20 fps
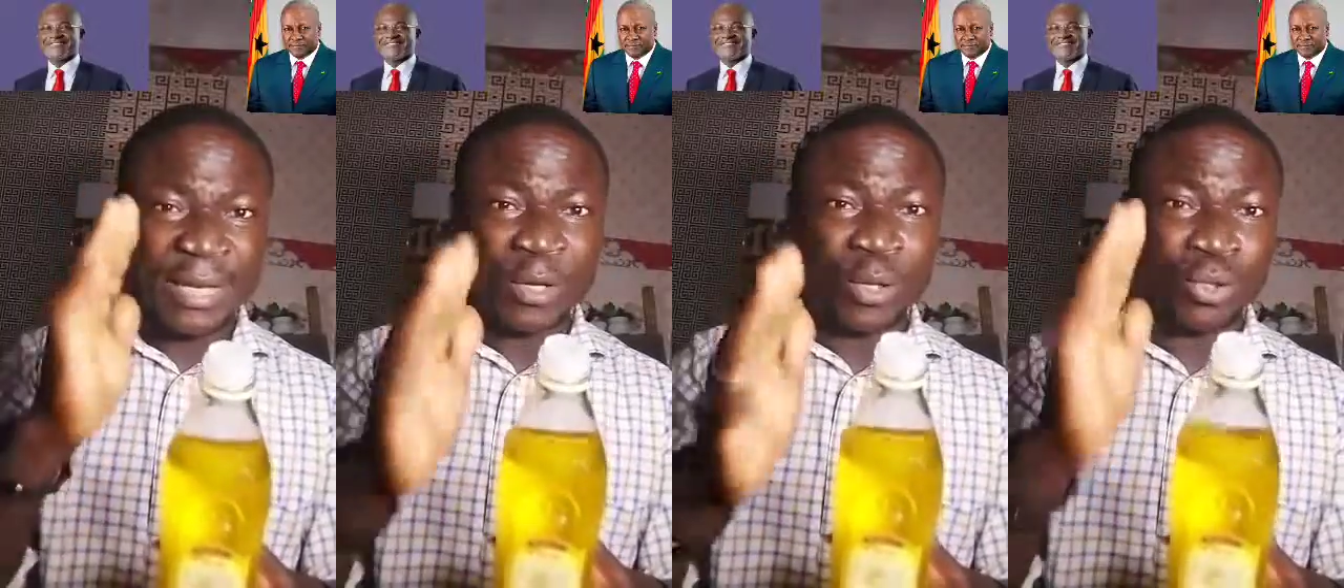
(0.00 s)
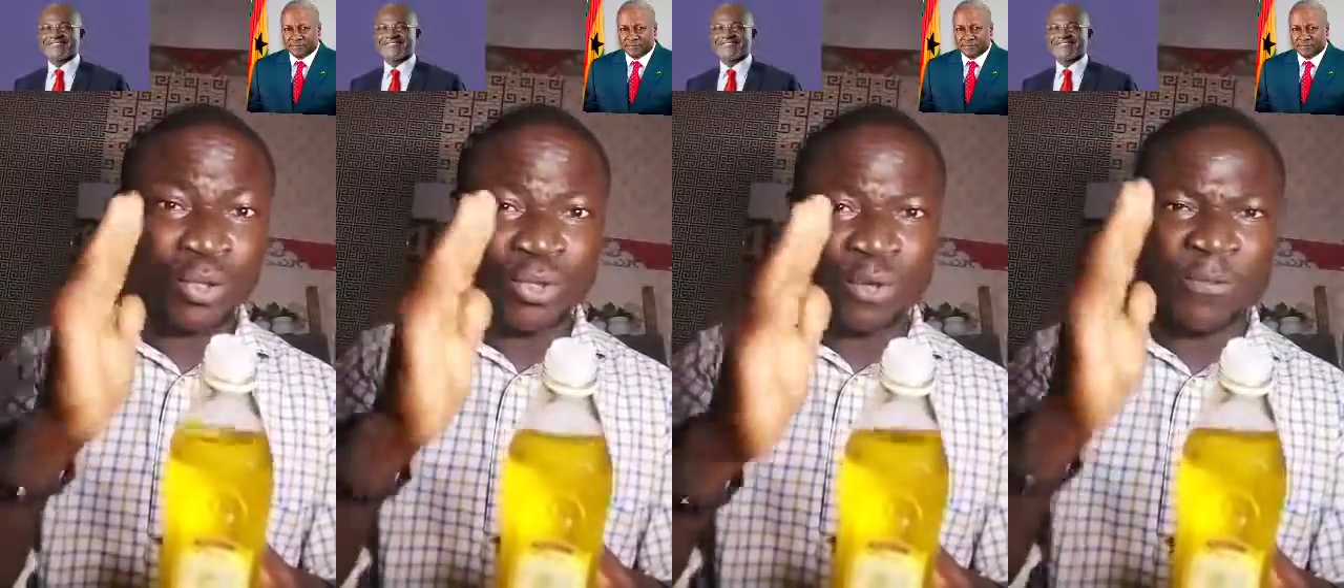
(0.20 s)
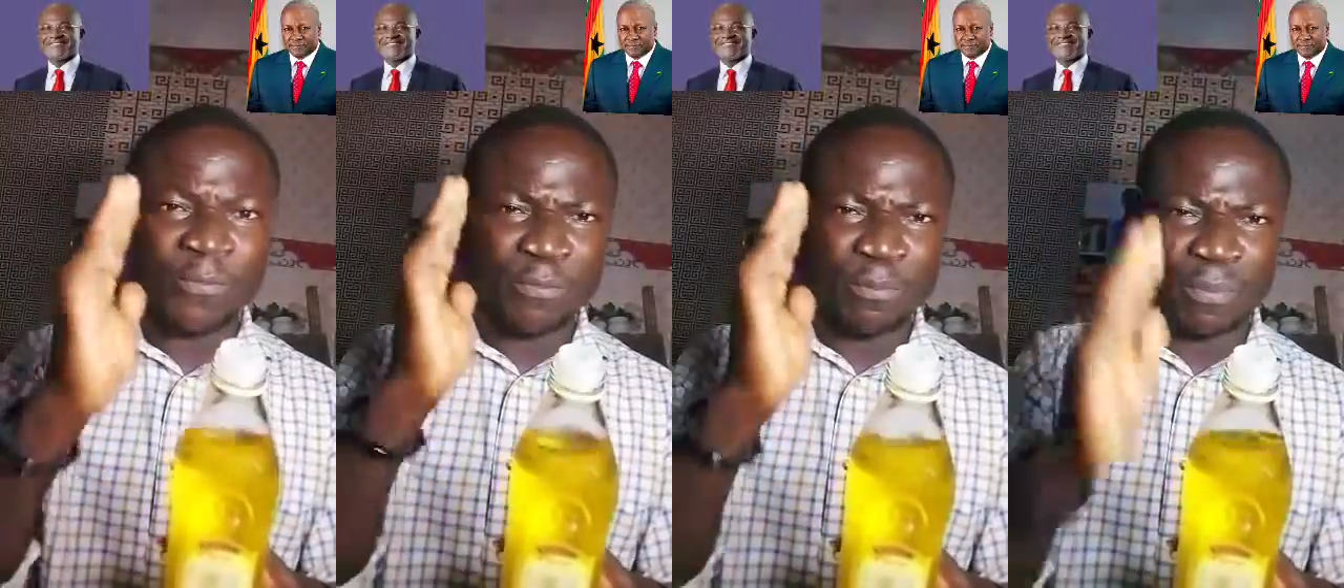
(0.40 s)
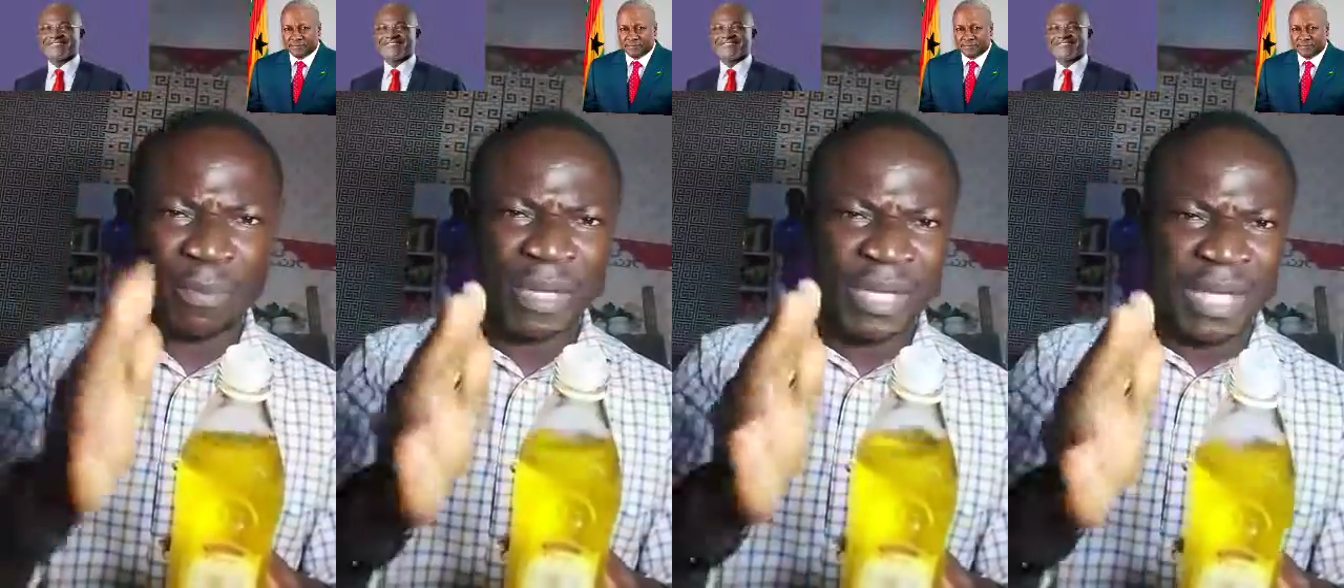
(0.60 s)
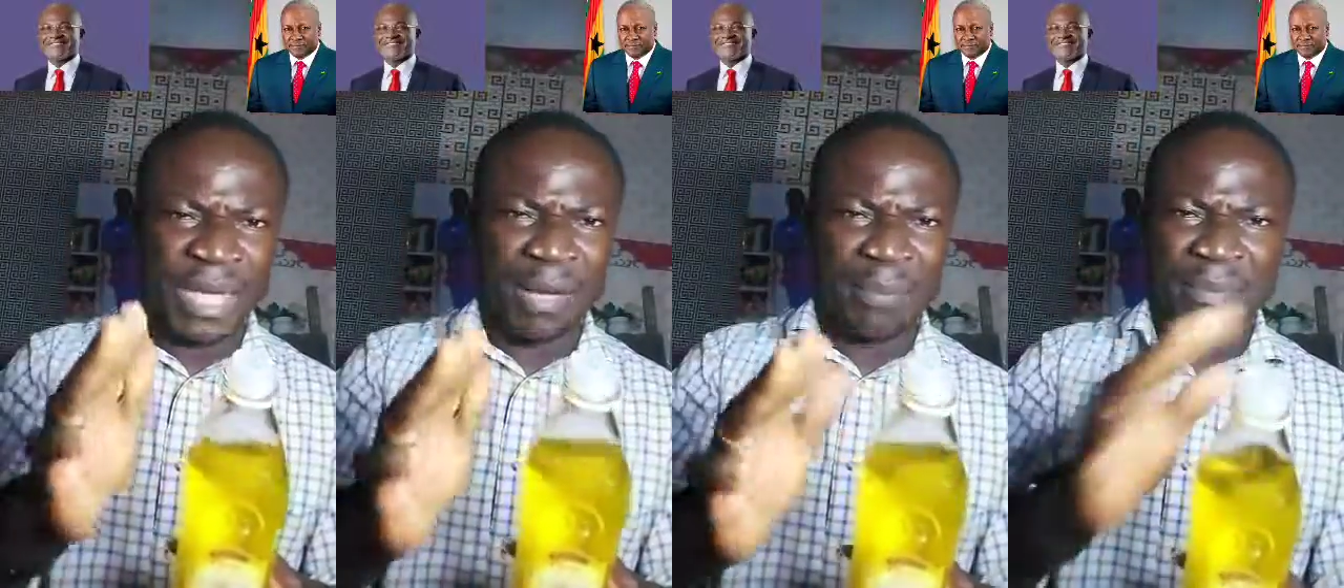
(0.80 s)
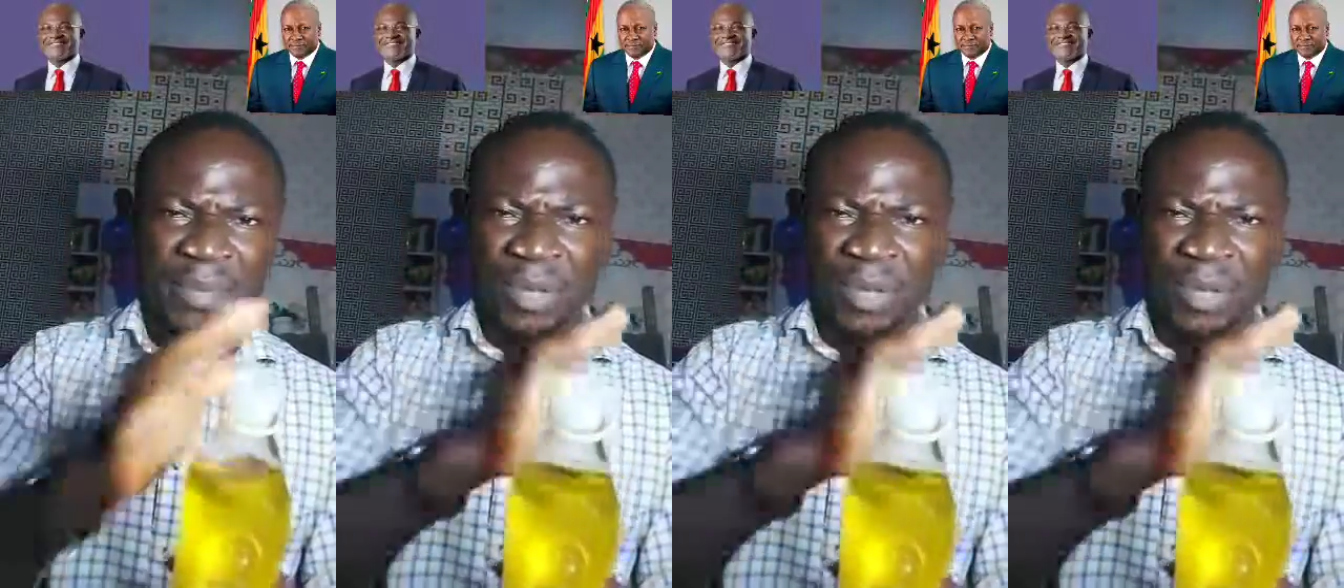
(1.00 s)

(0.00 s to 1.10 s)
a lot of prayer,